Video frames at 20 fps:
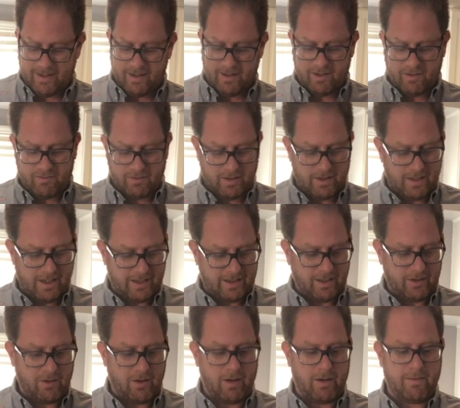it's really not that
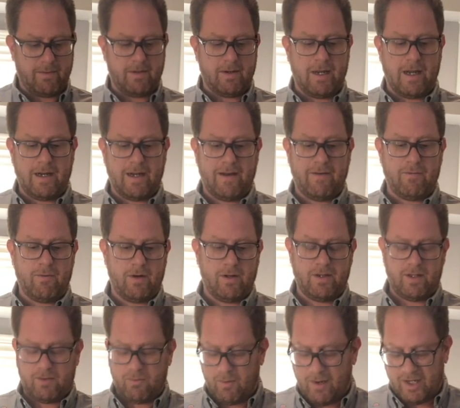hard. You gotta have one of
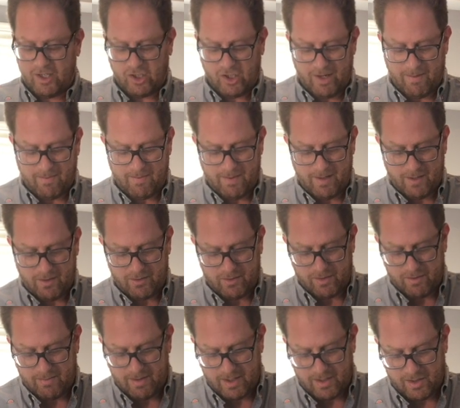these Y-shaped peelers. It
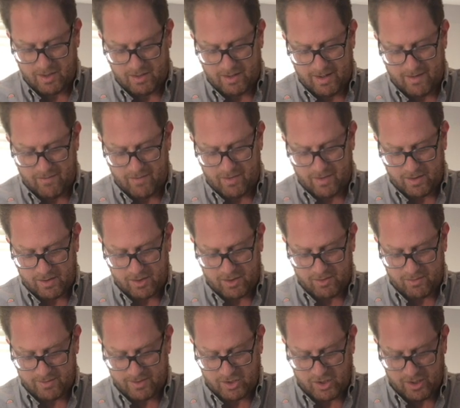makes everything so
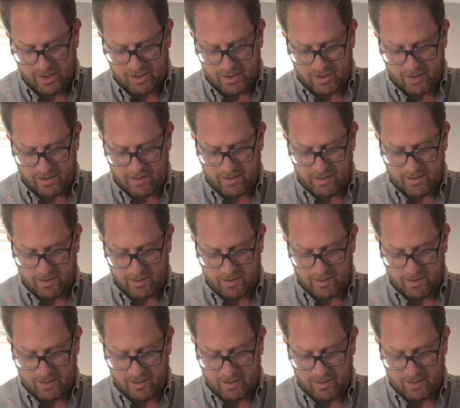much easier.